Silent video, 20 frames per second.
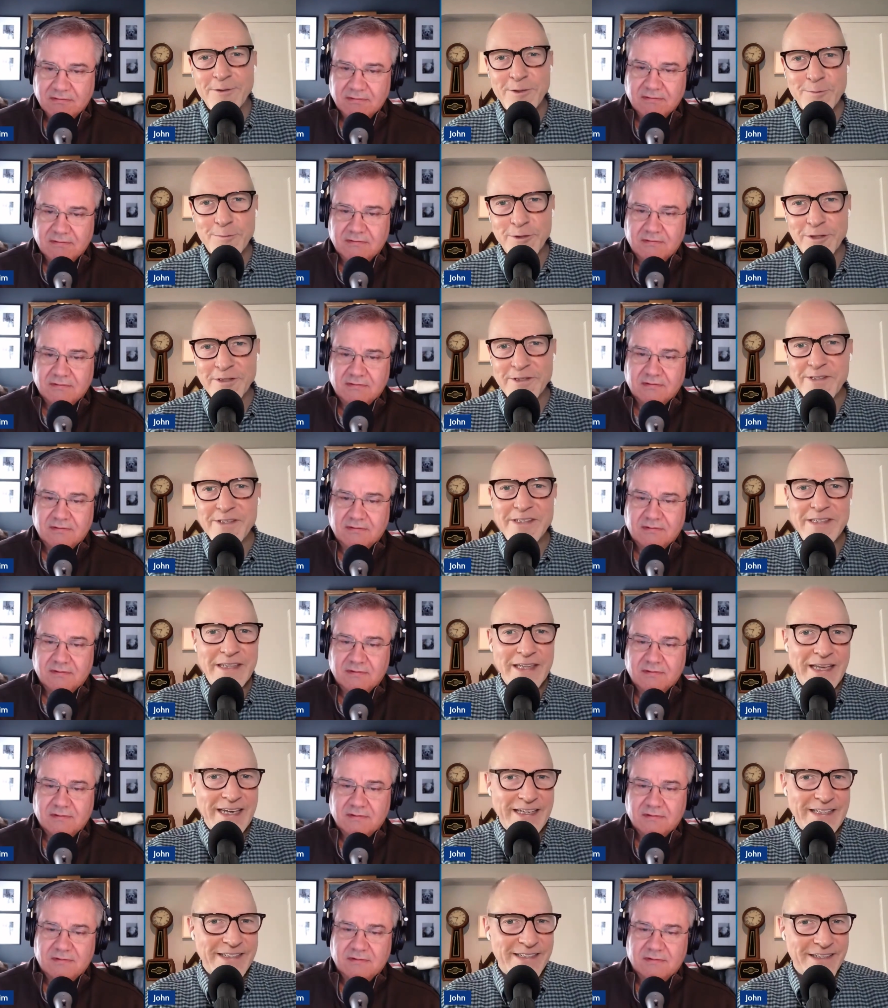Speaker 1: the word
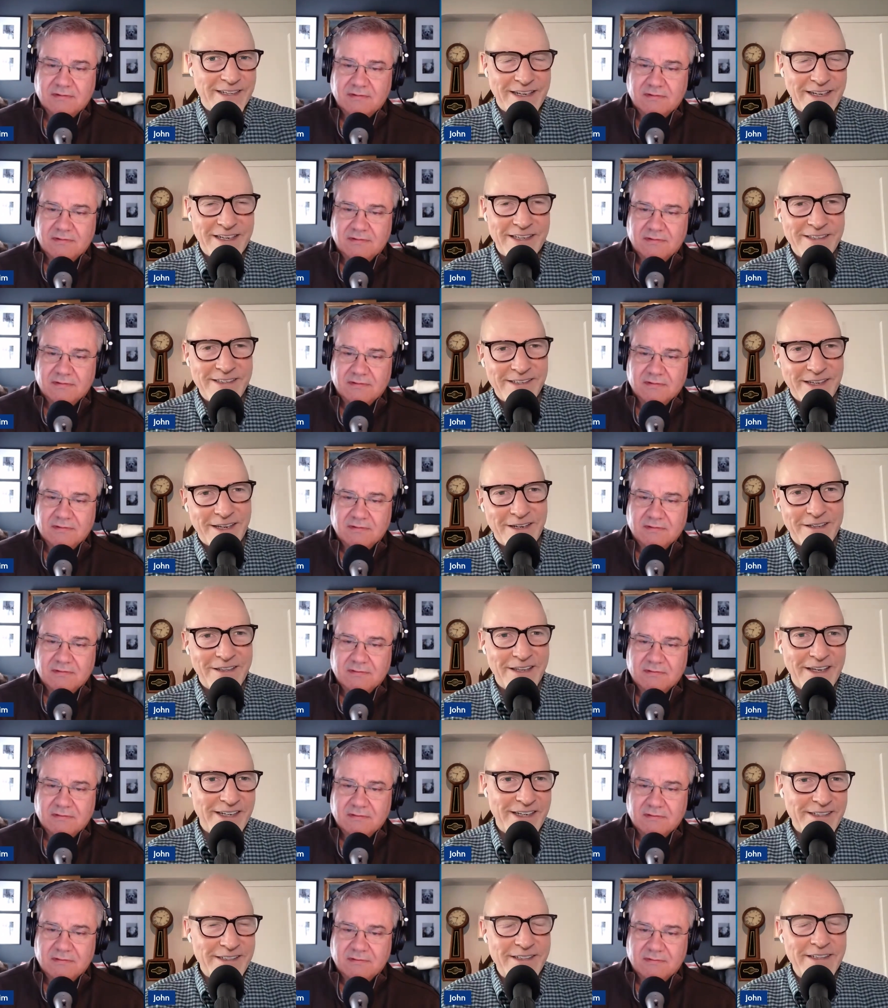slate, S L
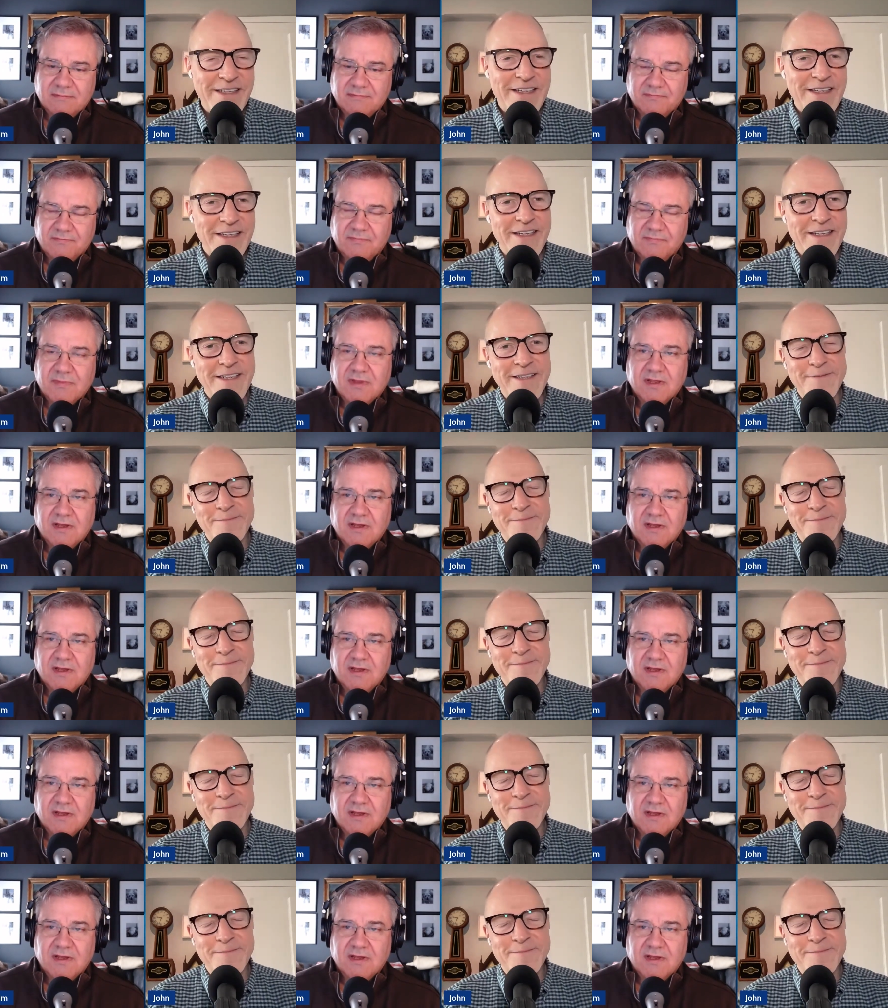A T E.